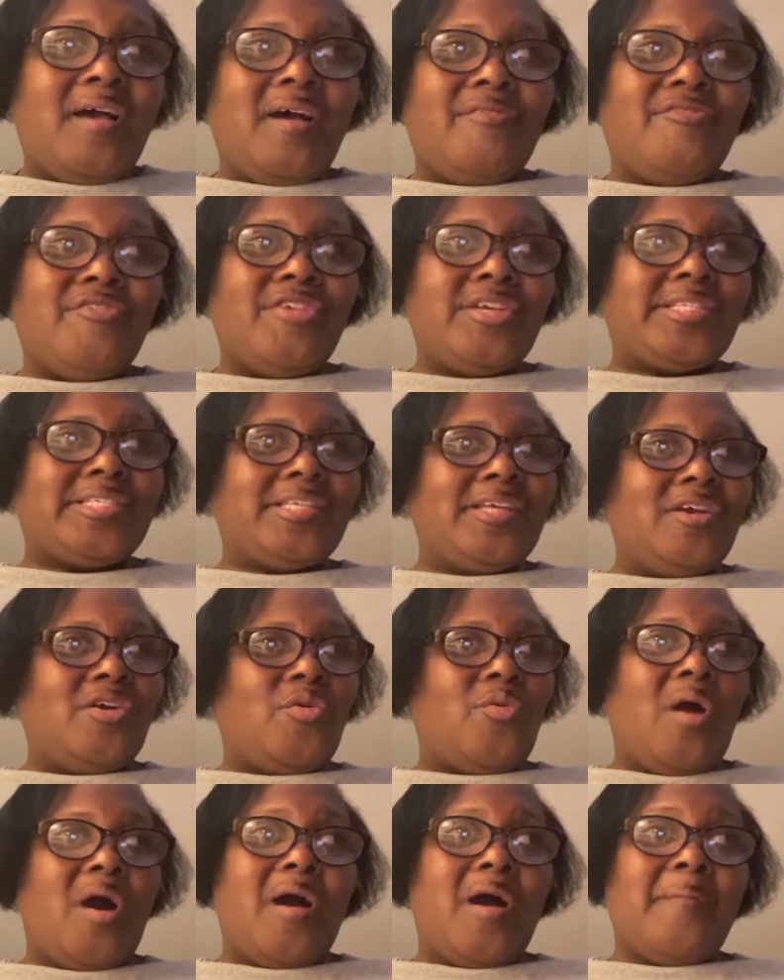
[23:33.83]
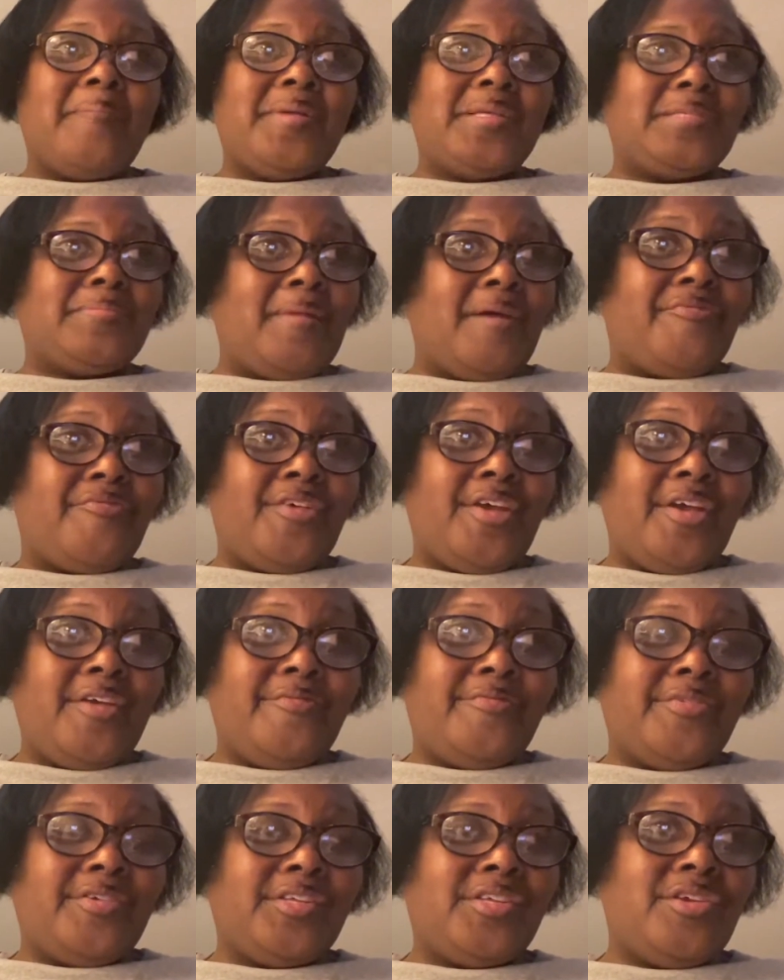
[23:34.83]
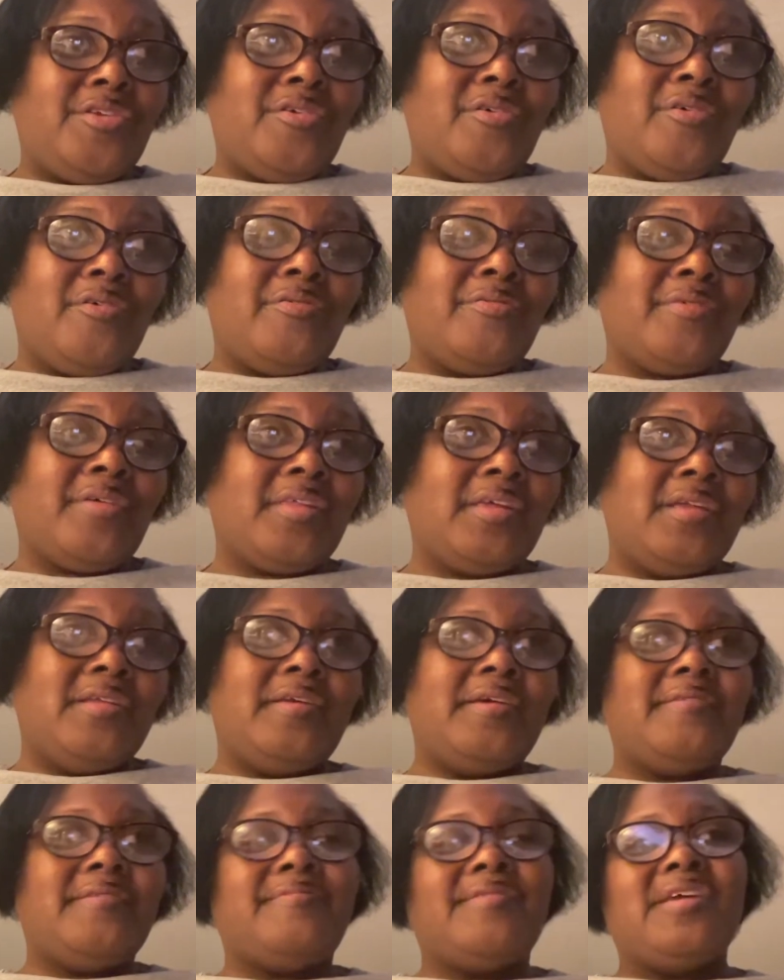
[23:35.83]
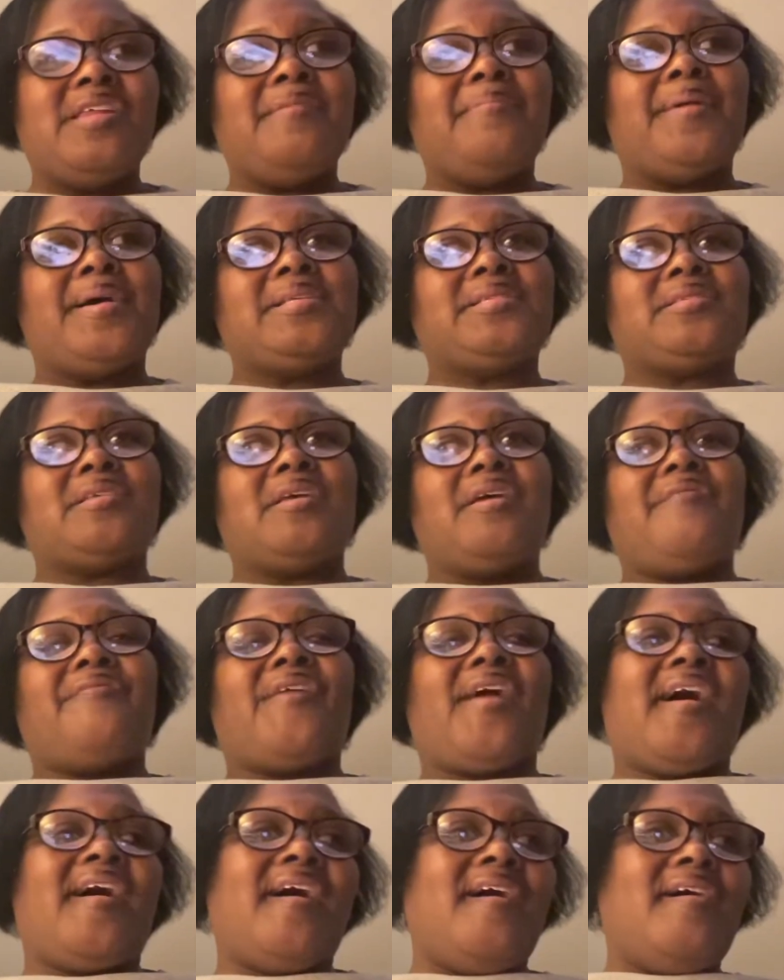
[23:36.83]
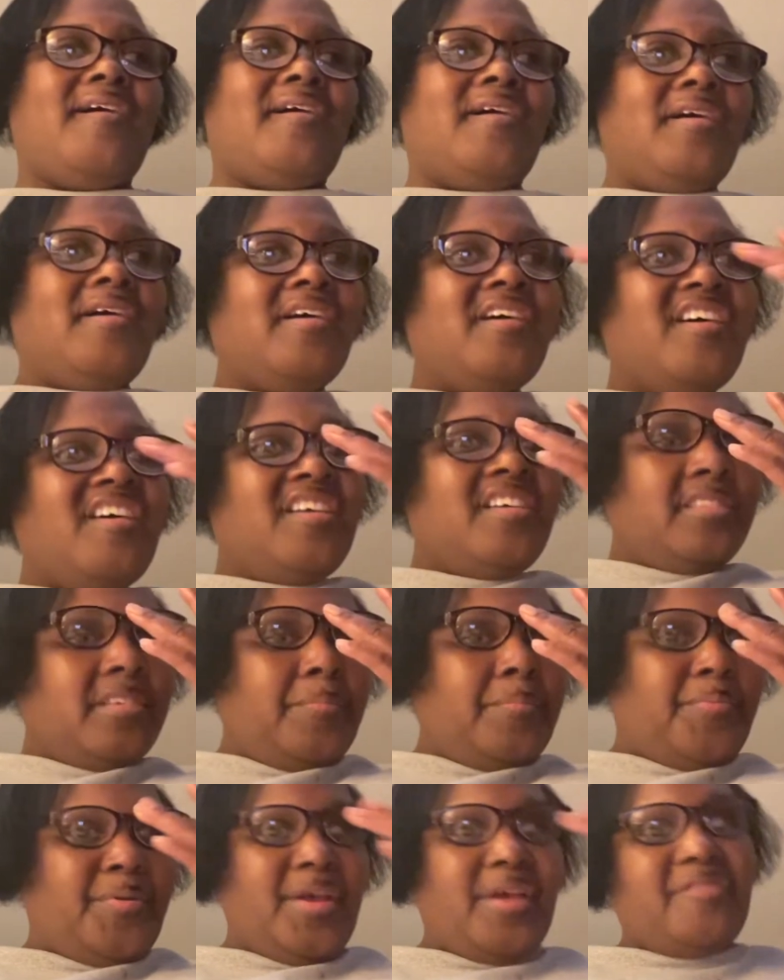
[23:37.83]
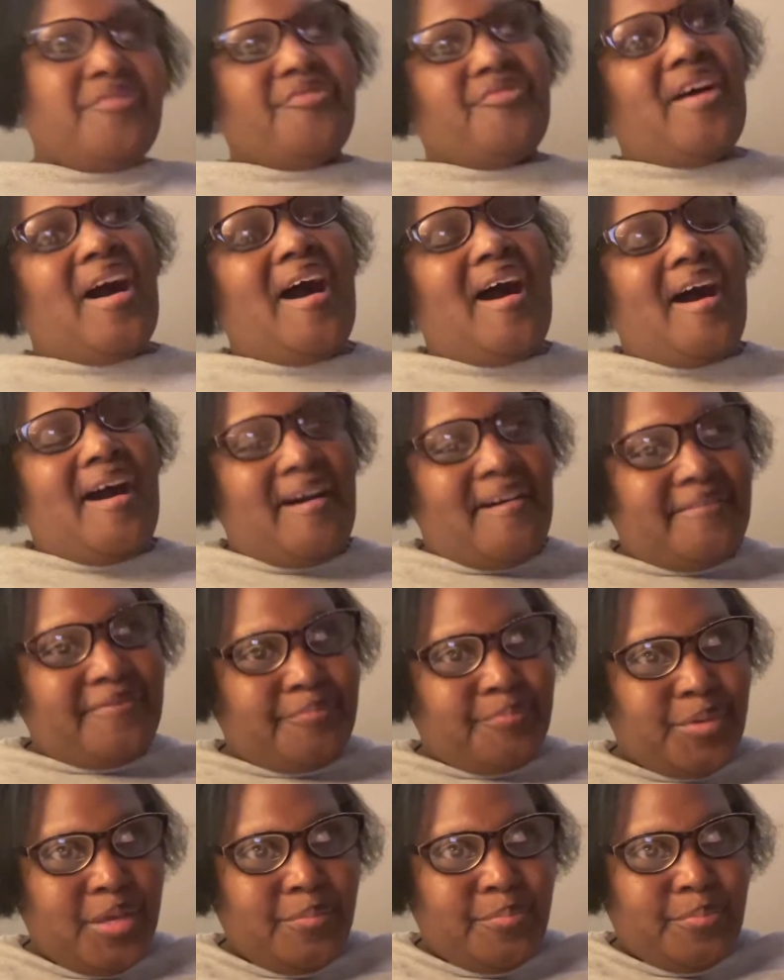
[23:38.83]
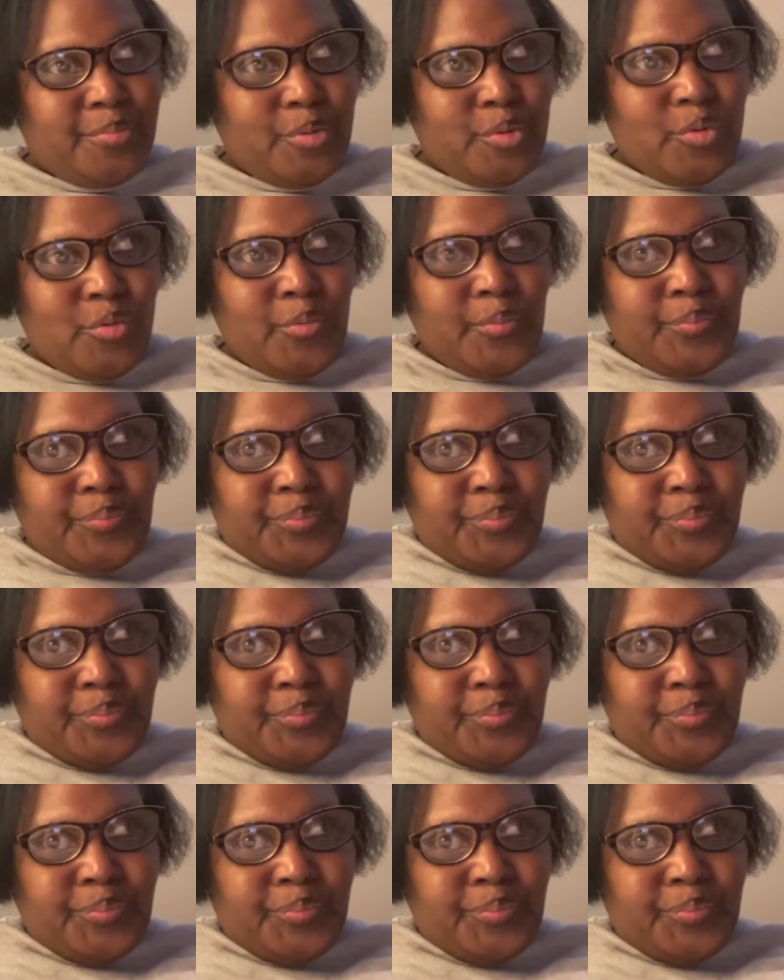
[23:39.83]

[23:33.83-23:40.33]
Rissa and Quan is my favorite, you know. If anybody say if I had to pick five people